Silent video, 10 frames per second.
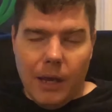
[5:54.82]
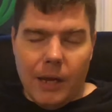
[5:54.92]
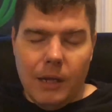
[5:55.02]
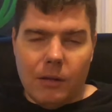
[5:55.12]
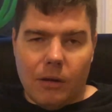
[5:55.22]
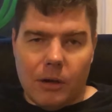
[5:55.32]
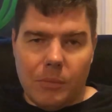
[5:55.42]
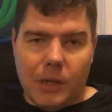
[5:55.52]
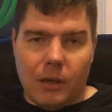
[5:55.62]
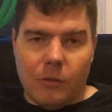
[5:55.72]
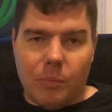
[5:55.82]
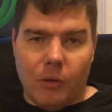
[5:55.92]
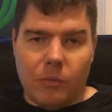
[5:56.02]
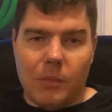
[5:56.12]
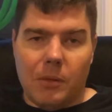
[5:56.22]
any longer because
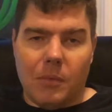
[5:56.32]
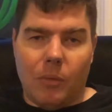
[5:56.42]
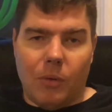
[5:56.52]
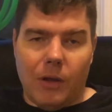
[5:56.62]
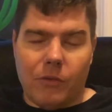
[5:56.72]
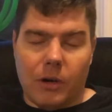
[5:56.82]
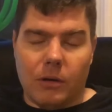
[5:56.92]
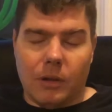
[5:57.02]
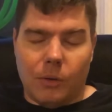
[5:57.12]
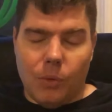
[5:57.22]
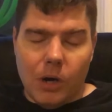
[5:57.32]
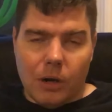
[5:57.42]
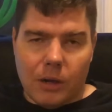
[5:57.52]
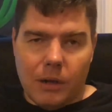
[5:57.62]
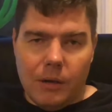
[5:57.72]
both me and my wife currently
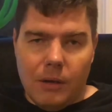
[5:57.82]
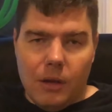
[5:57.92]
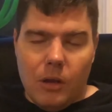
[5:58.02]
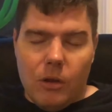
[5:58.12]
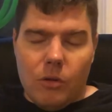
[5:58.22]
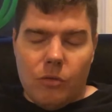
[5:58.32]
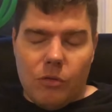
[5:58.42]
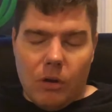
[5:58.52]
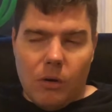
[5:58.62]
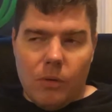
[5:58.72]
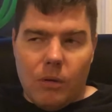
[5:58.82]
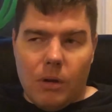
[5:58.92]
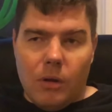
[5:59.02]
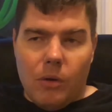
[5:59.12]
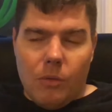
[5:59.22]
work. So
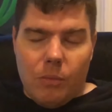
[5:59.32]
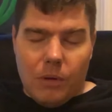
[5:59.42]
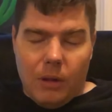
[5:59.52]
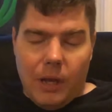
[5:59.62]
we're